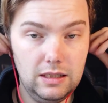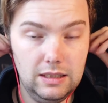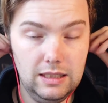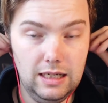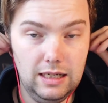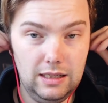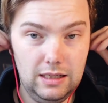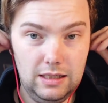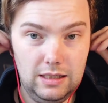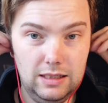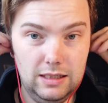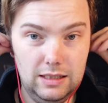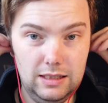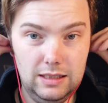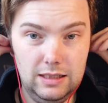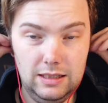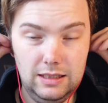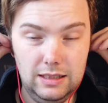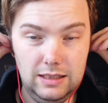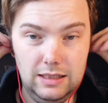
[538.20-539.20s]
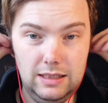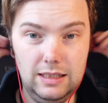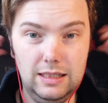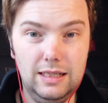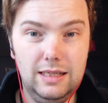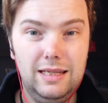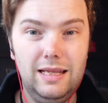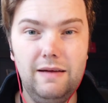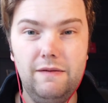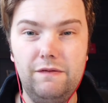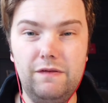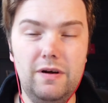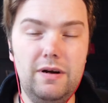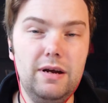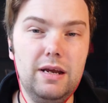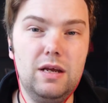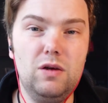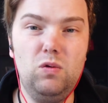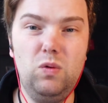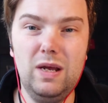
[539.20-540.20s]
yeah, they're
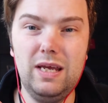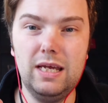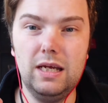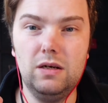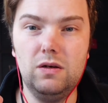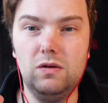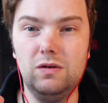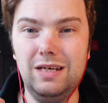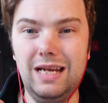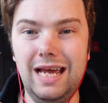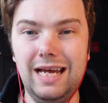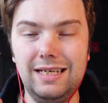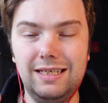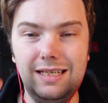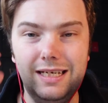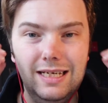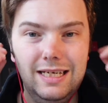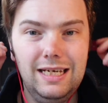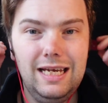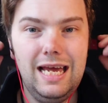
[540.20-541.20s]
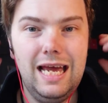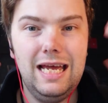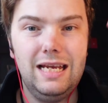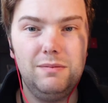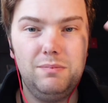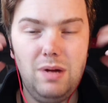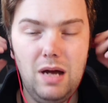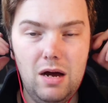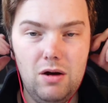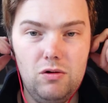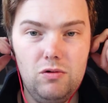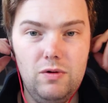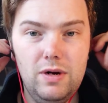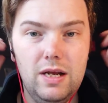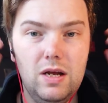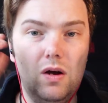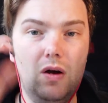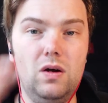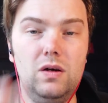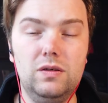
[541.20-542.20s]
very quick in connecting and
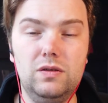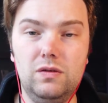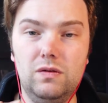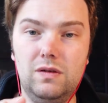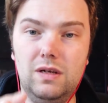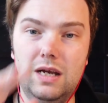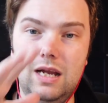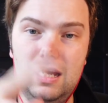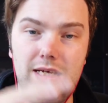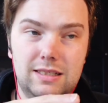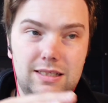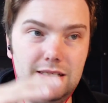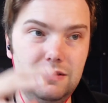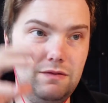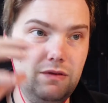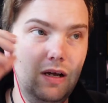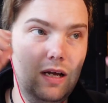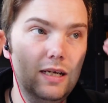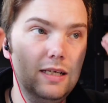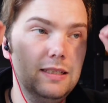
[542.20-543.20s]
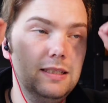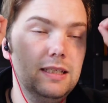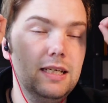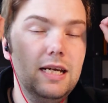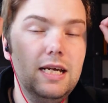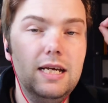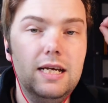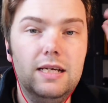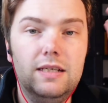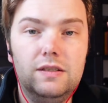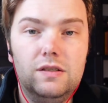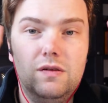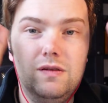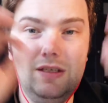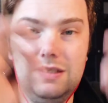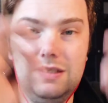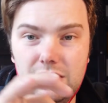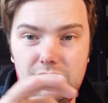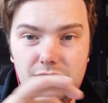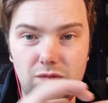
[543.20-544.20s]
powering on to the last device. So
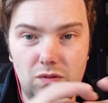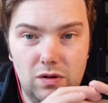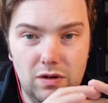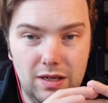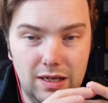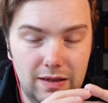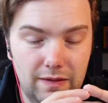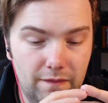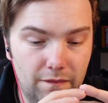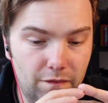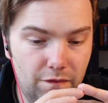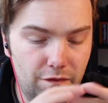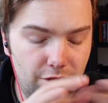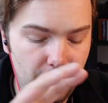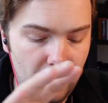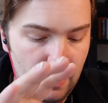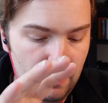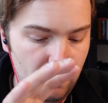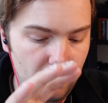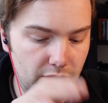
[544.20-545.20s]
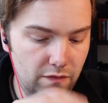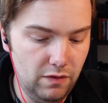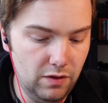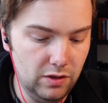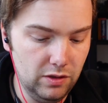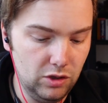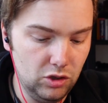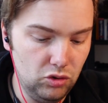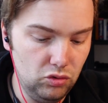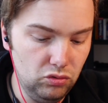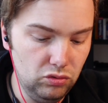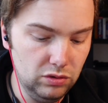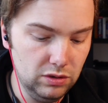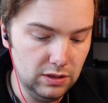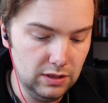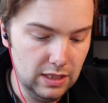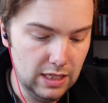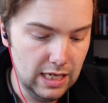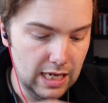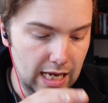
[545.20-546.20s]
is working very
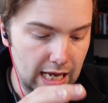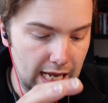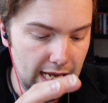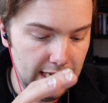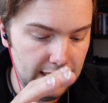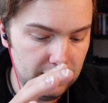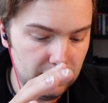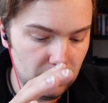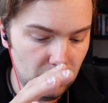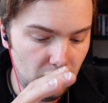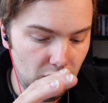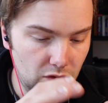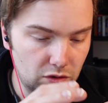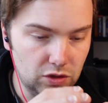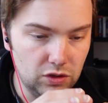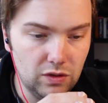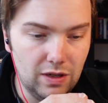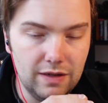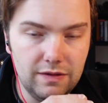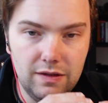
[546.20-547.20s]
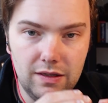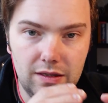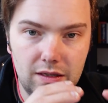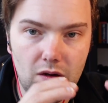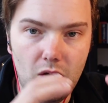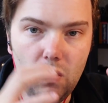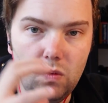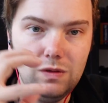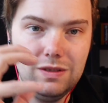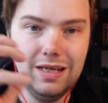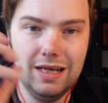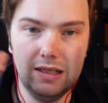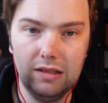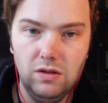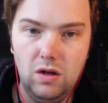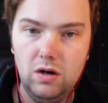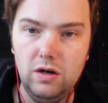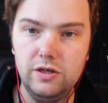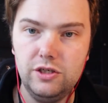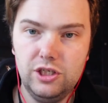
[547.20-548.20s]
cool. And also I think the whole
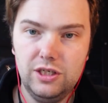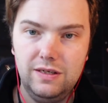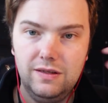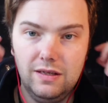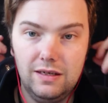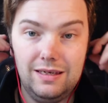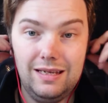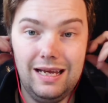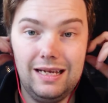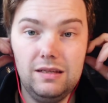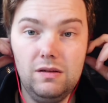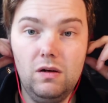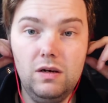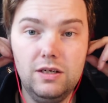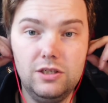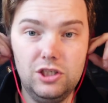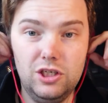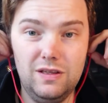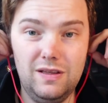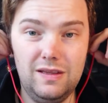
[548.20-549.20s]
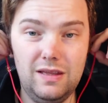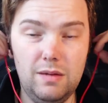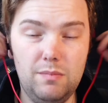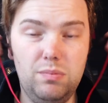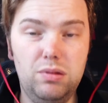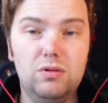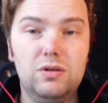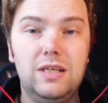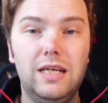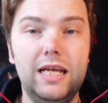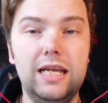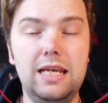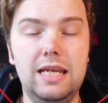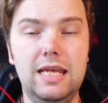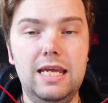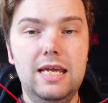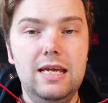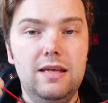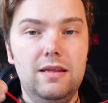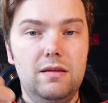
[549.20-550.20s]
technology, the technology that they put in
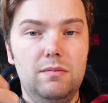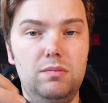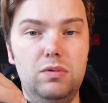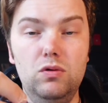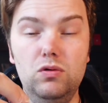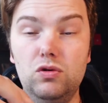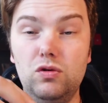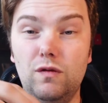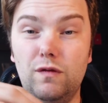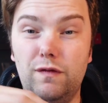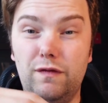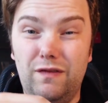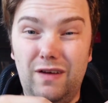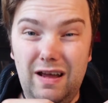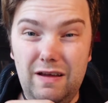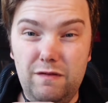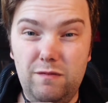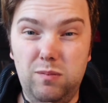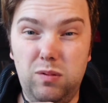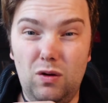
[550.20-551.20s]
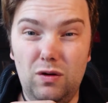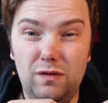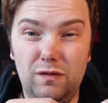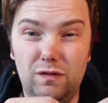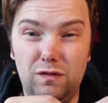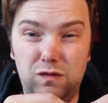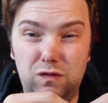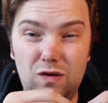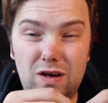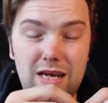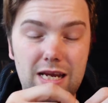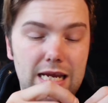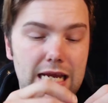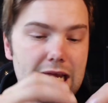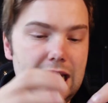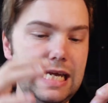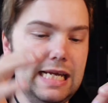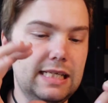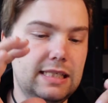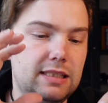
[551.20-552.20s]
here, the Bluetooth
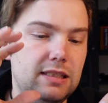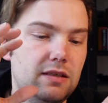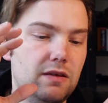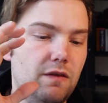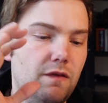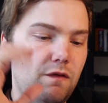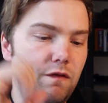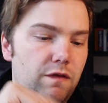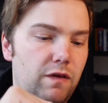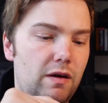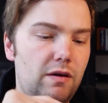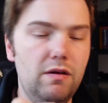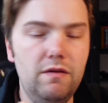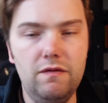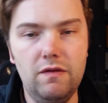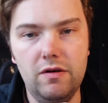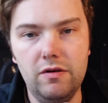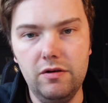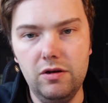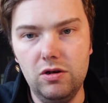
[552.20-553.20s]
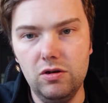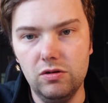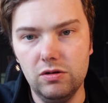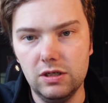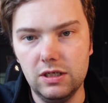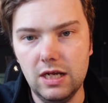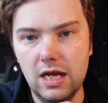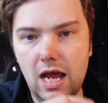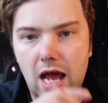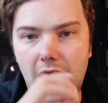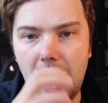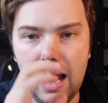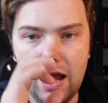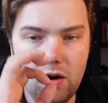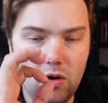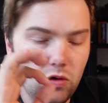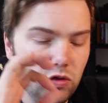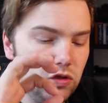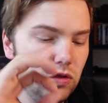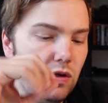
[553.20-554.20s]
5.3, is very good. I
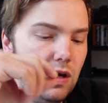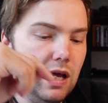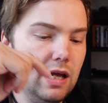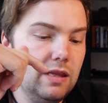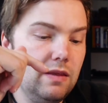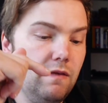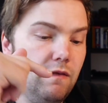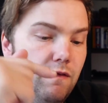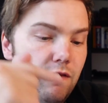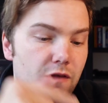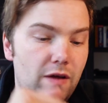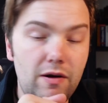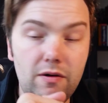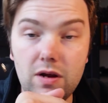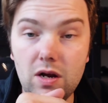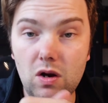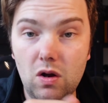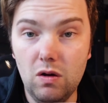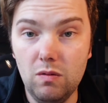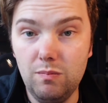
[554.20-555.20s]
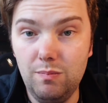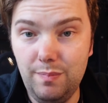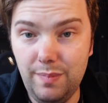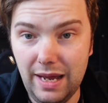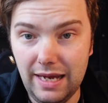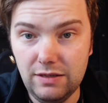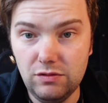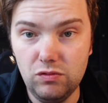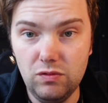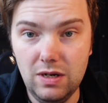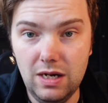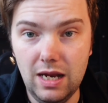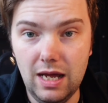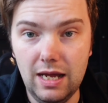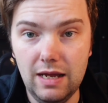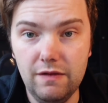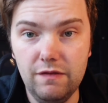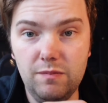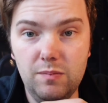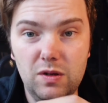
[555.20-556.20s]
also like the very long battery
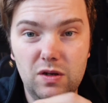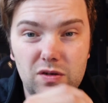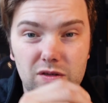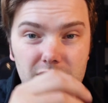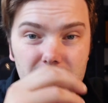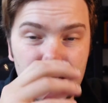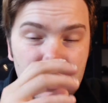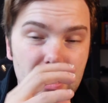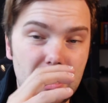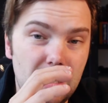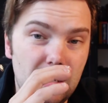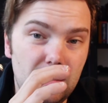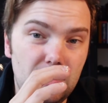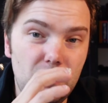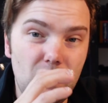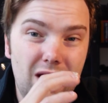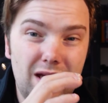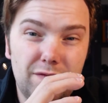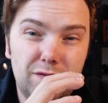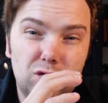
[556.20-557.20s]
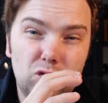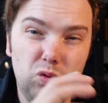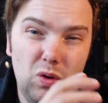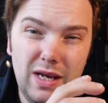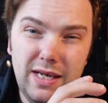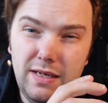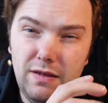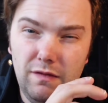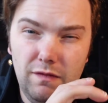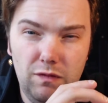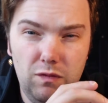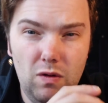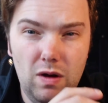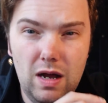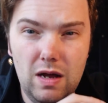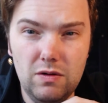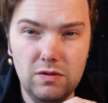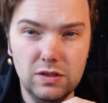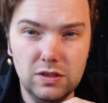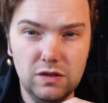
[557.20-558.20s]
life, because you have
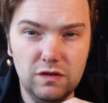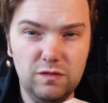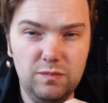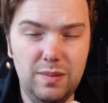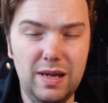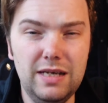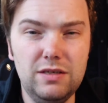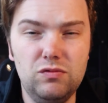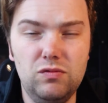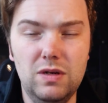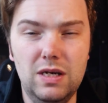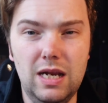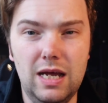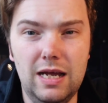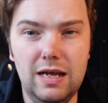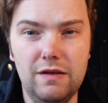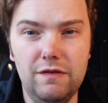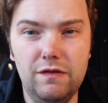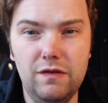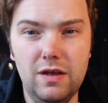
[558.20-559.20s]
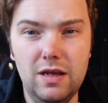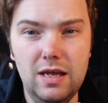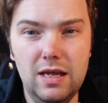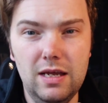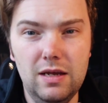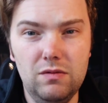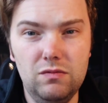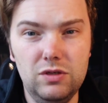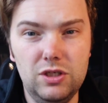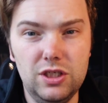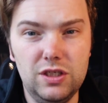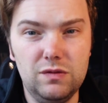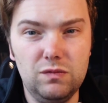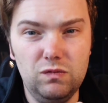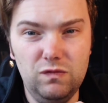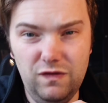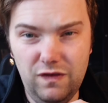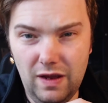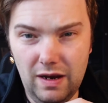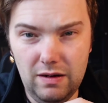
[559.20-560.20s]
24 hours of battery life, which is
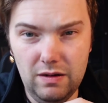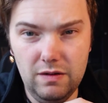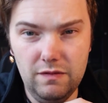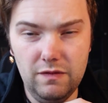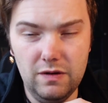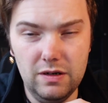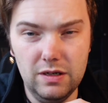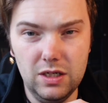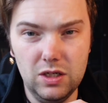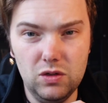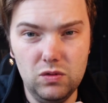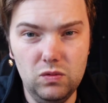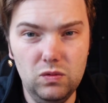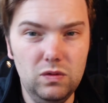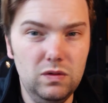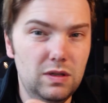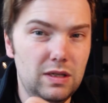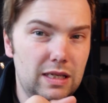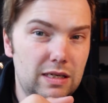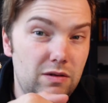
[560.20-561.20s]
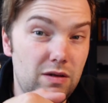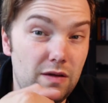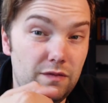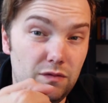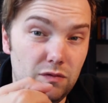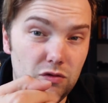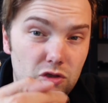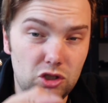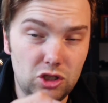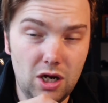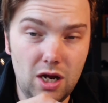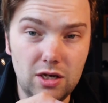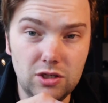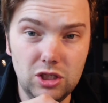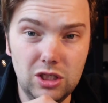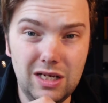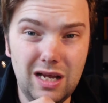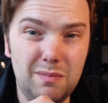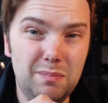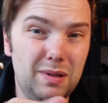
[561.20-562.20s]
very cool. Then you have to charge
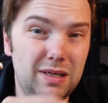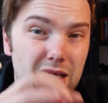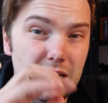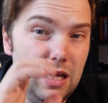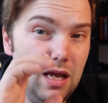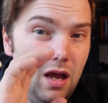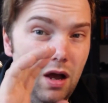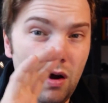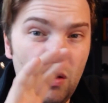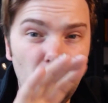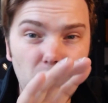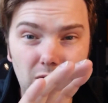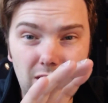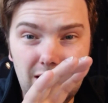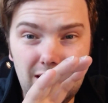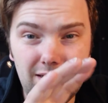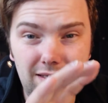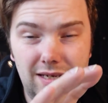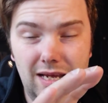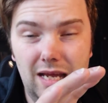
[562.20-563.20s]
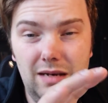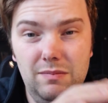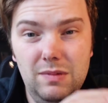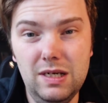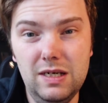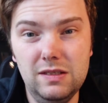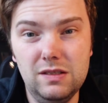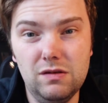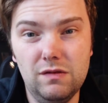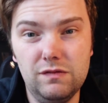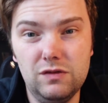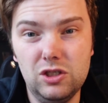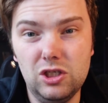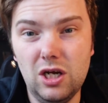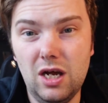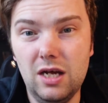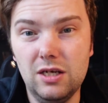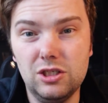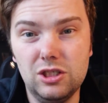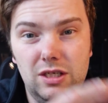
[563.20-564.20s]
it up, but only a 10 minutes of
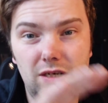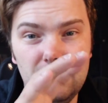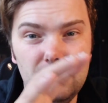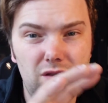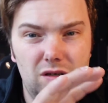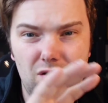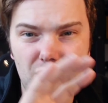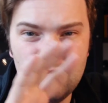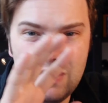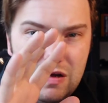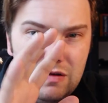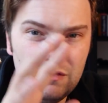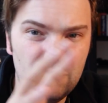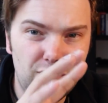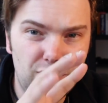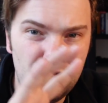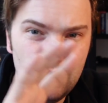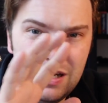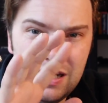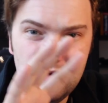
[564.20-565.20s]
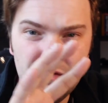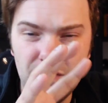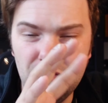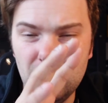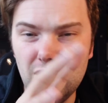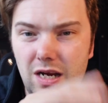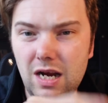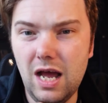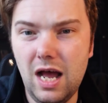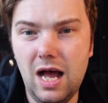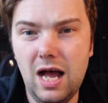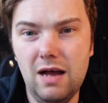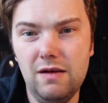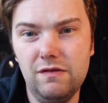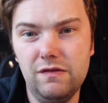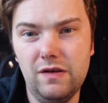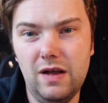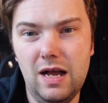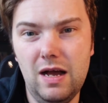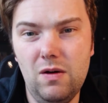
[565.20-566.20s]
charge gives you around
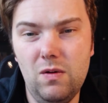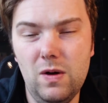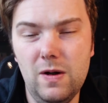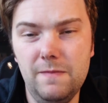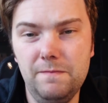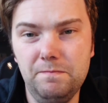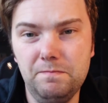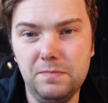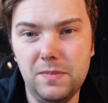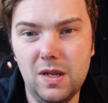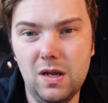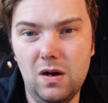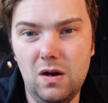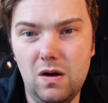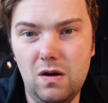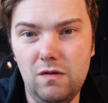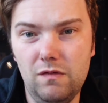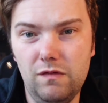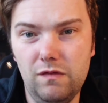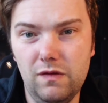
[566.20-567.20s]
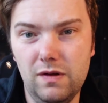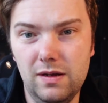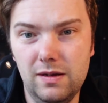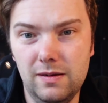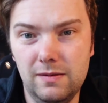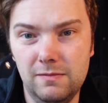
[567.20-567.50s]
3.5 hours of